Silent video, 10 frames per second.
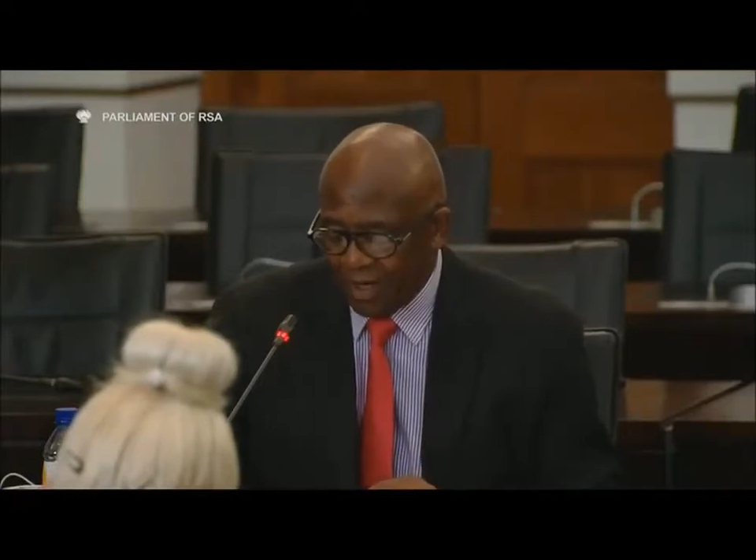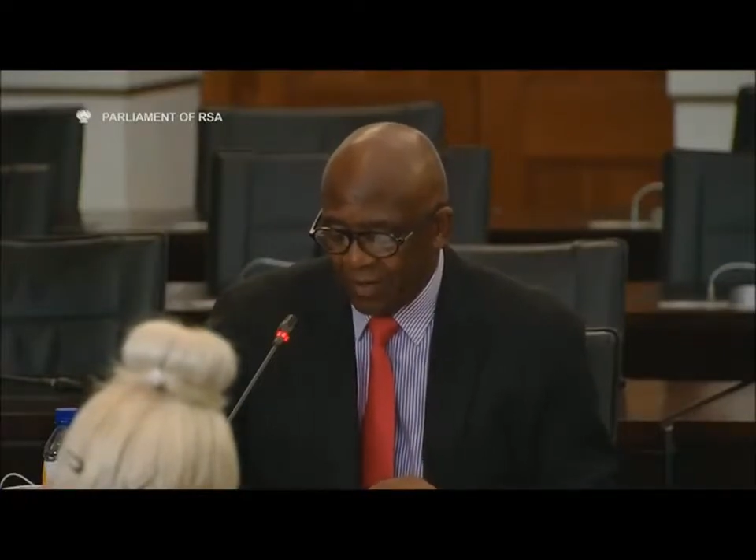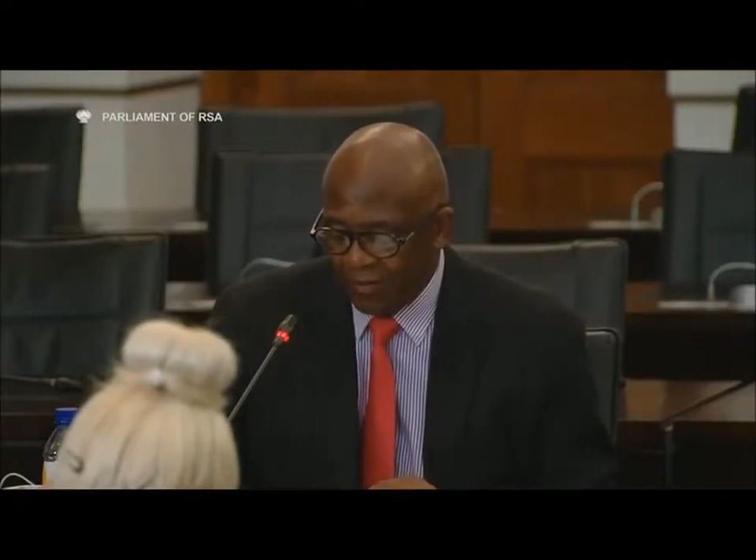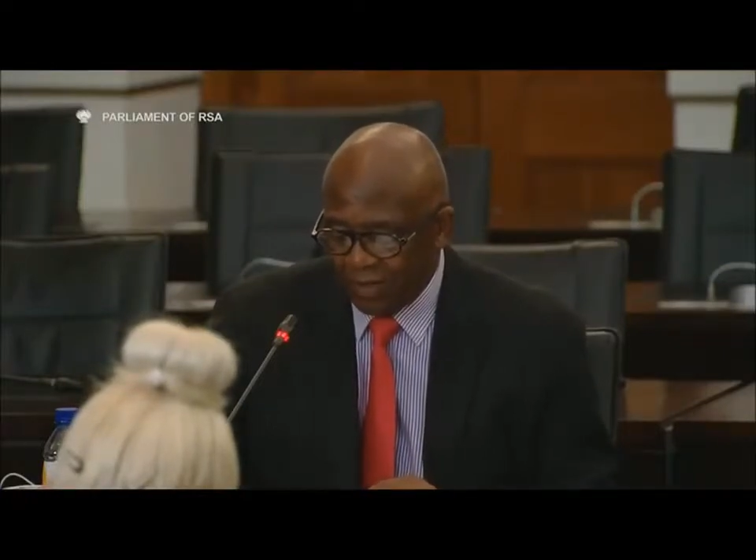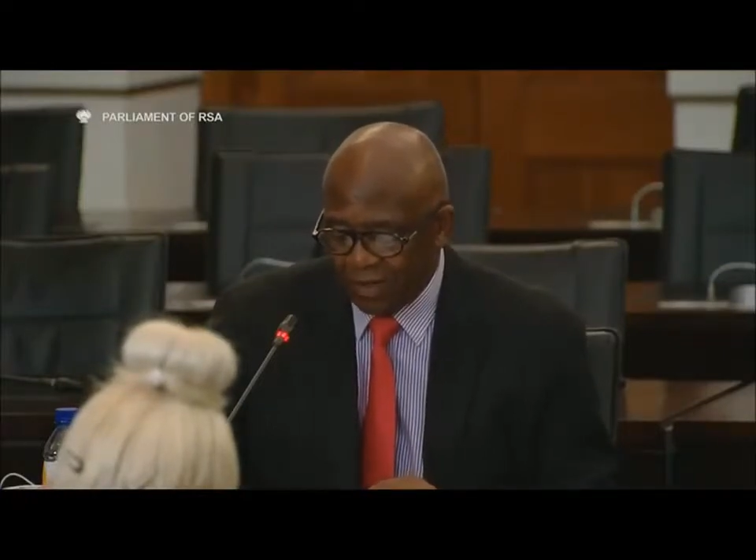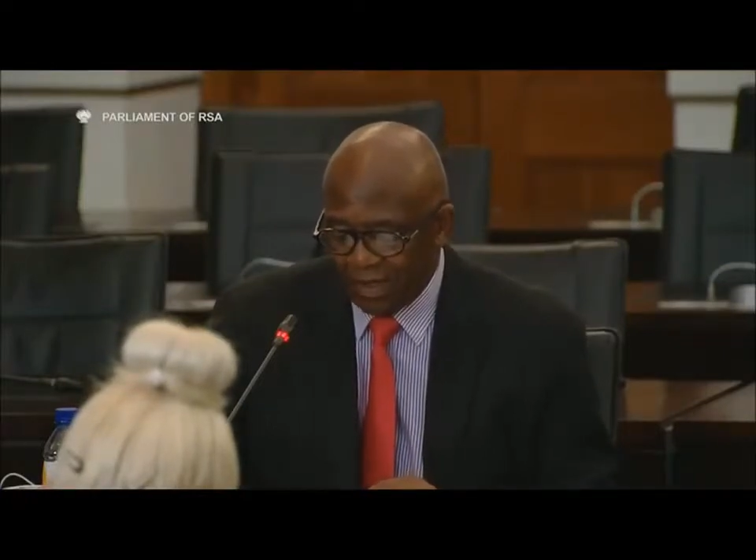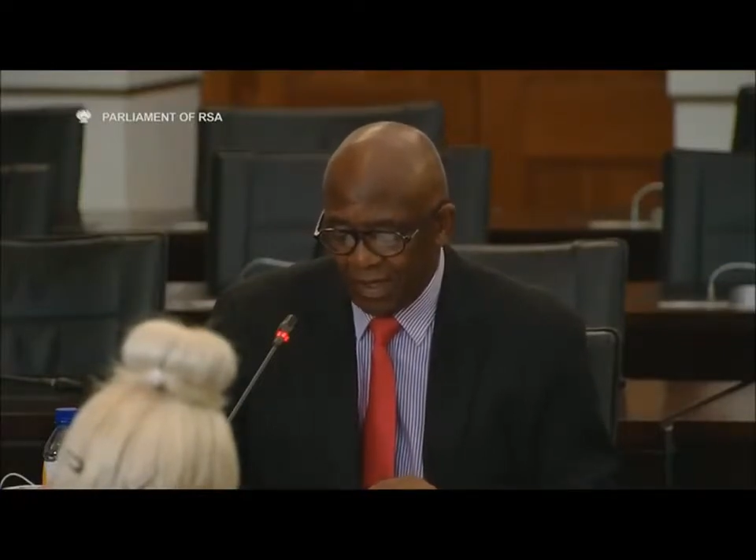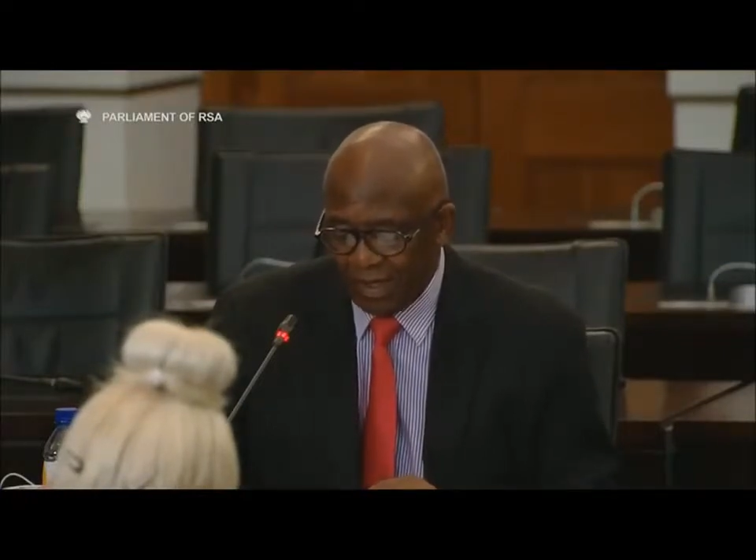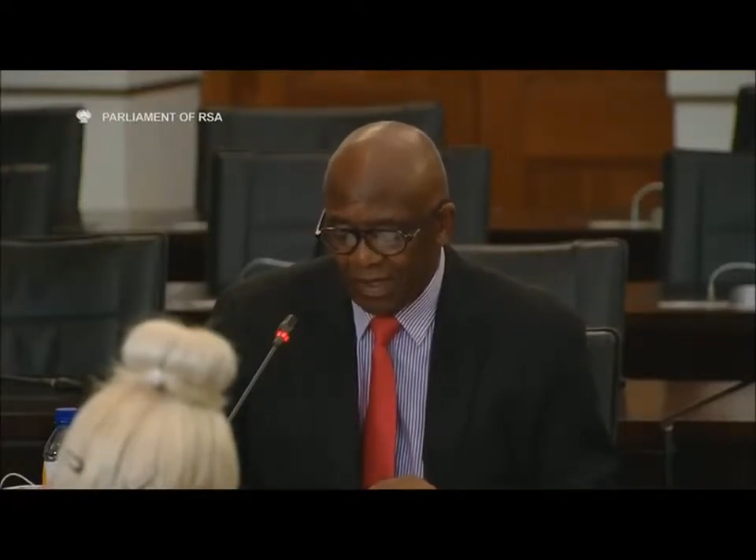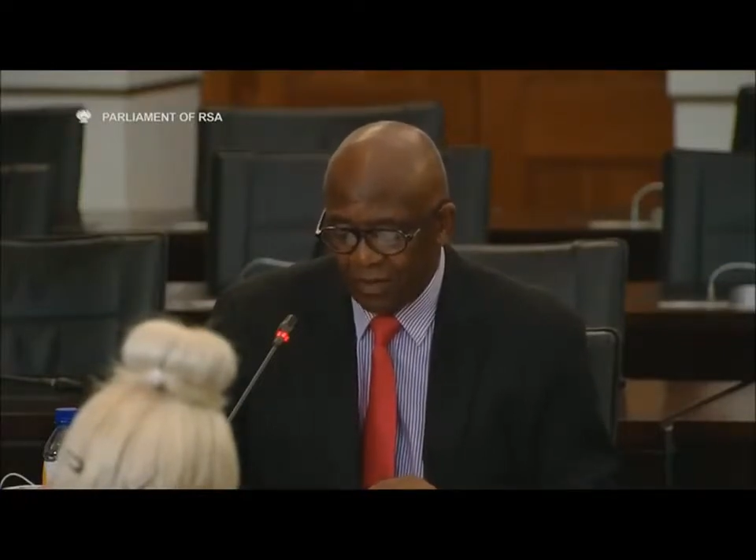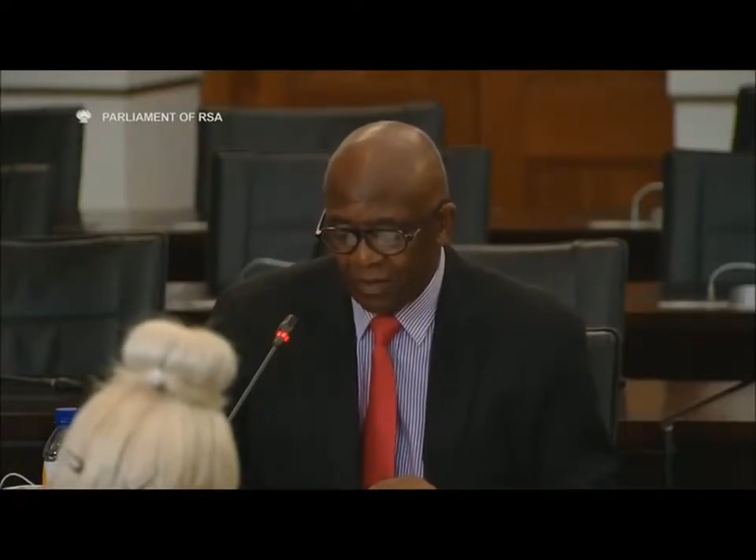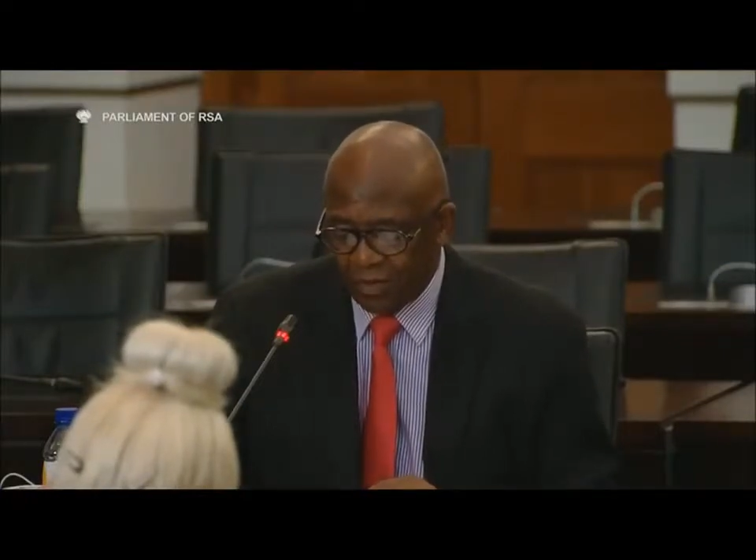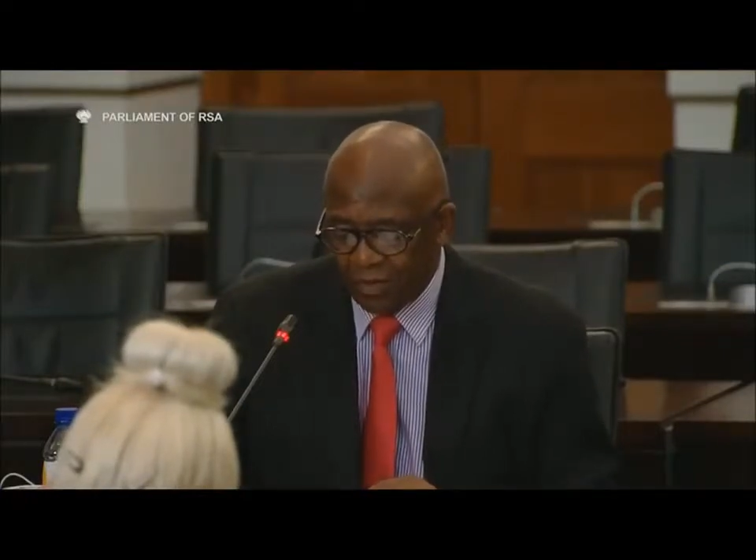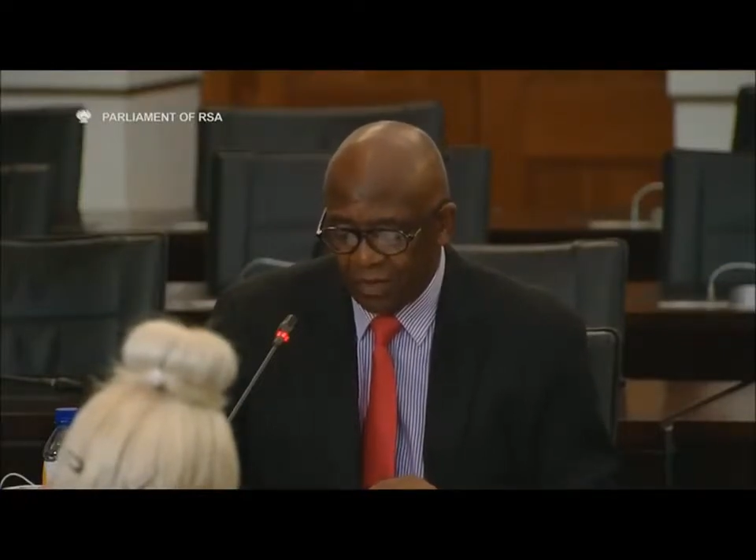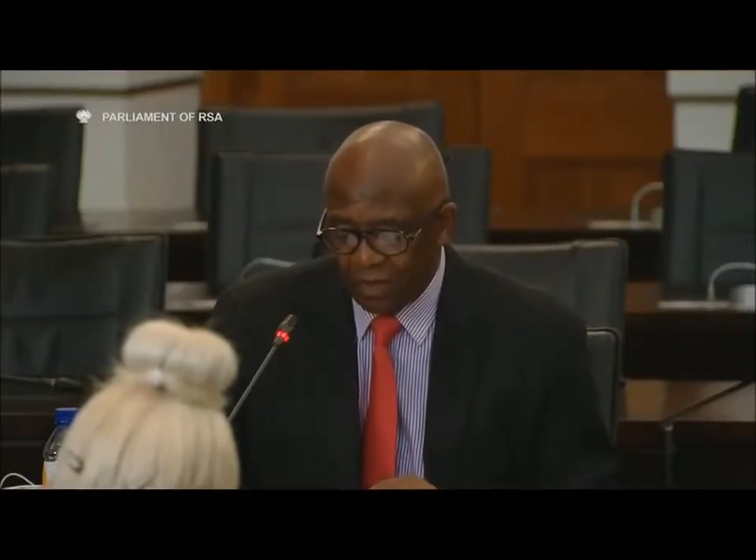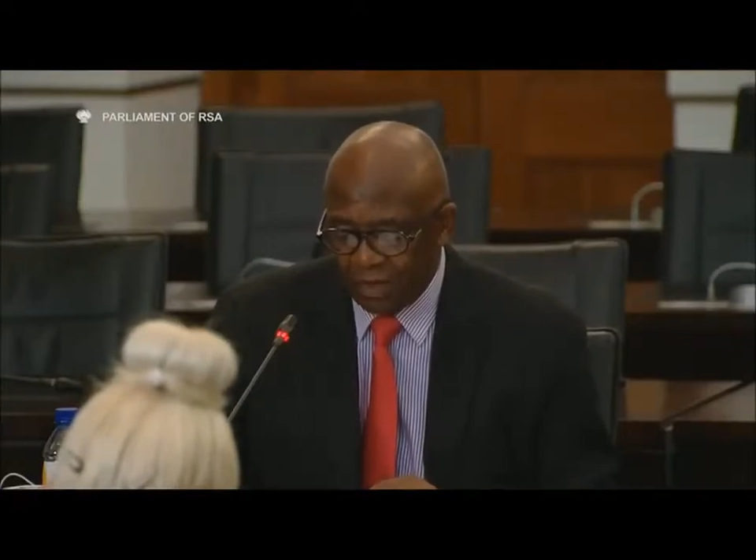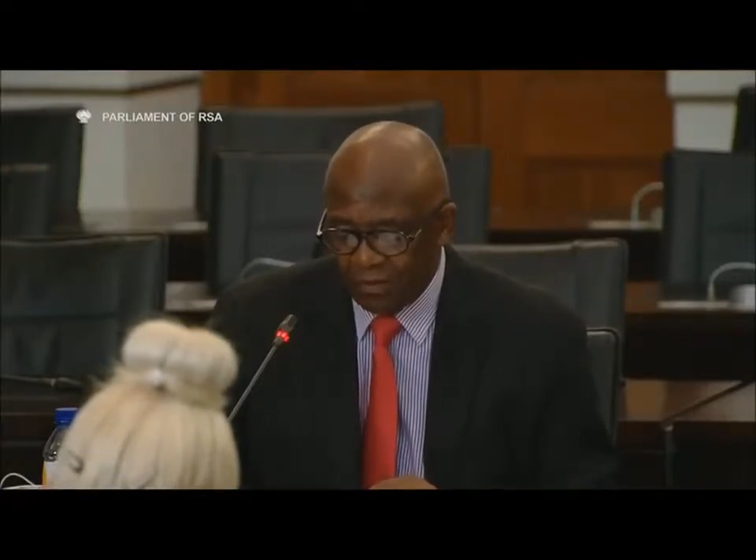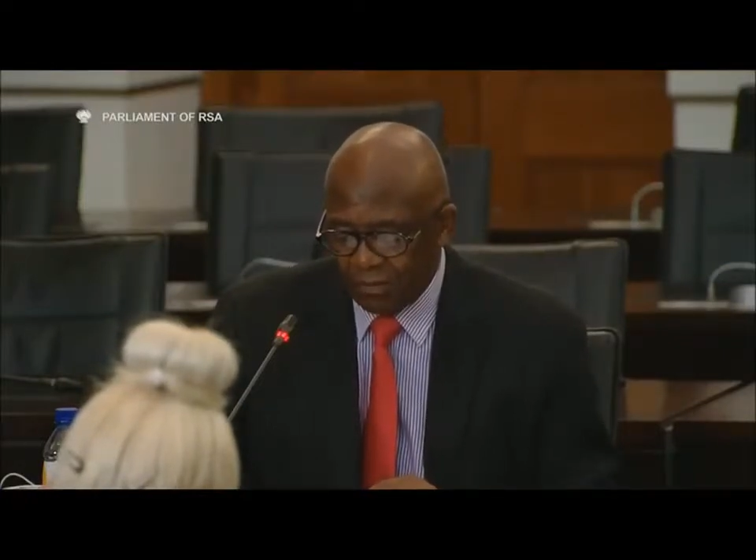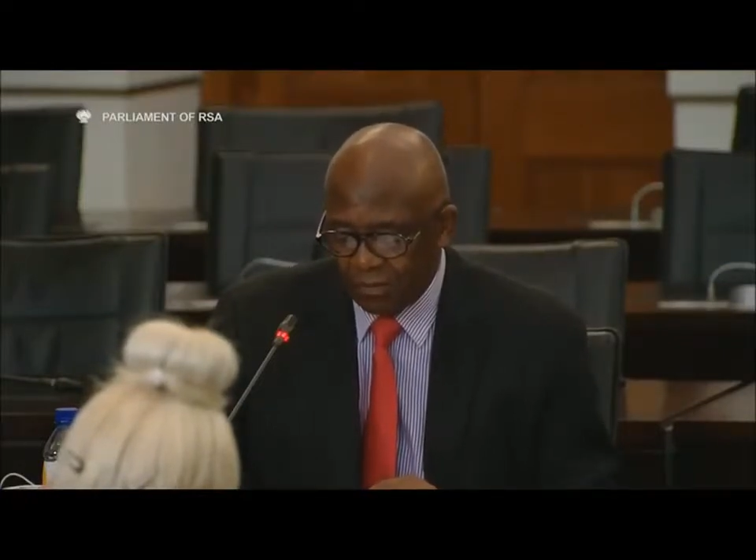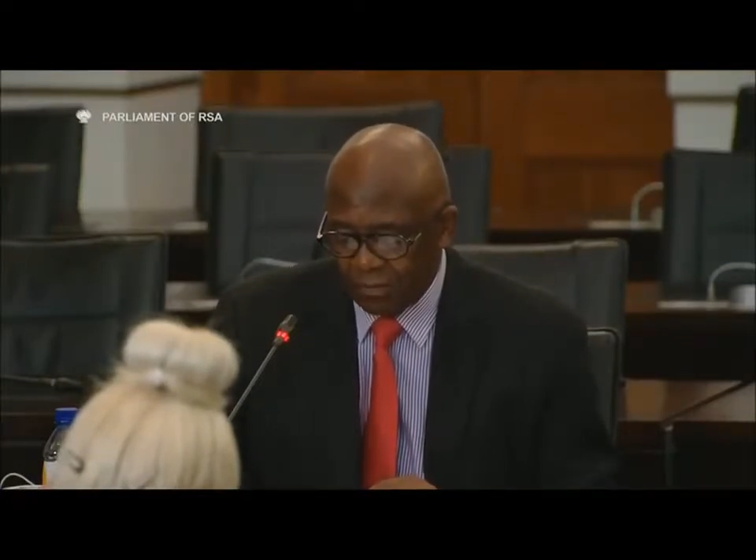outside of his delegated
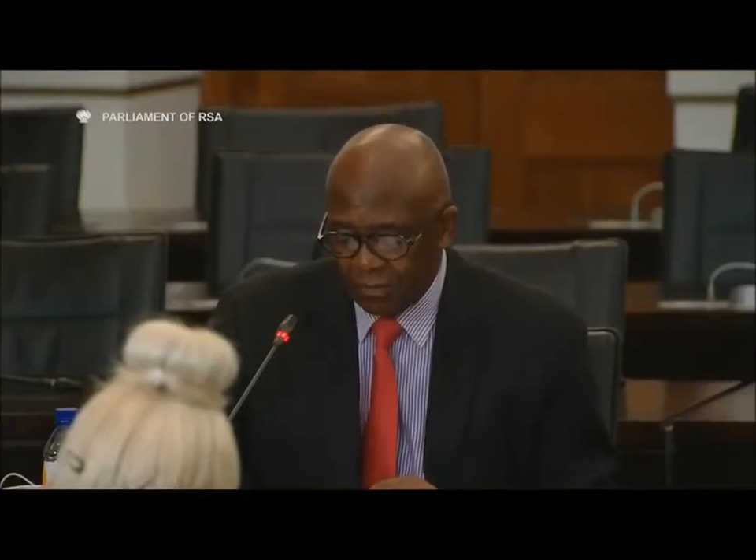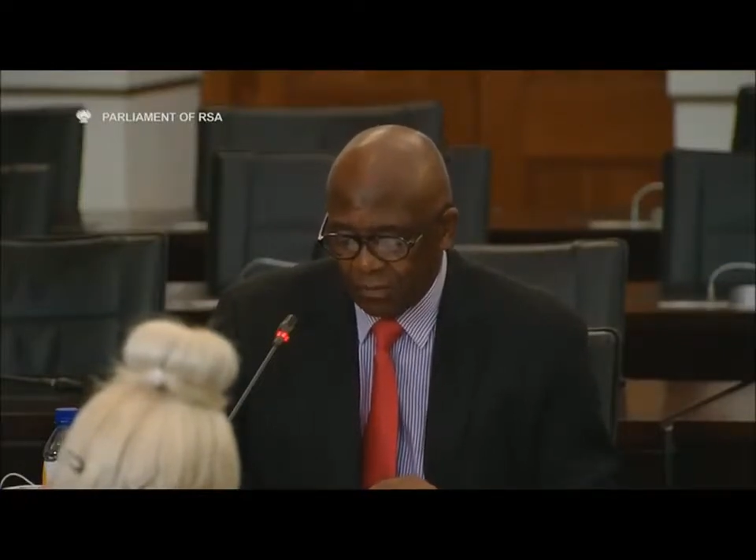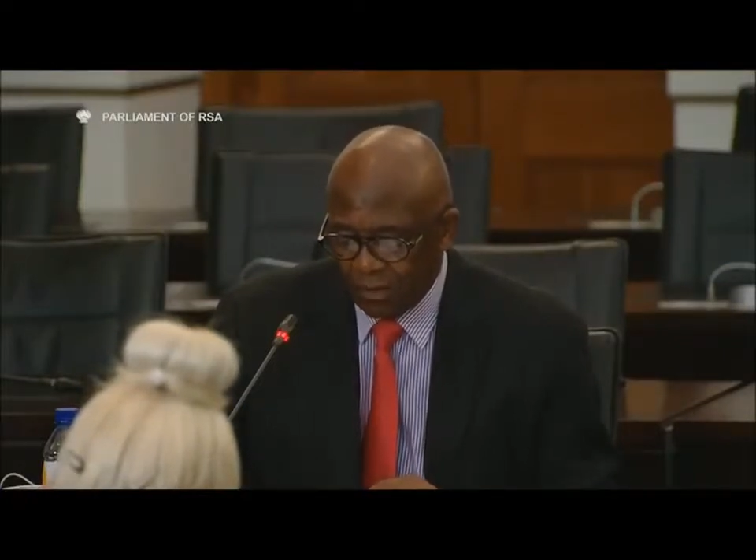authority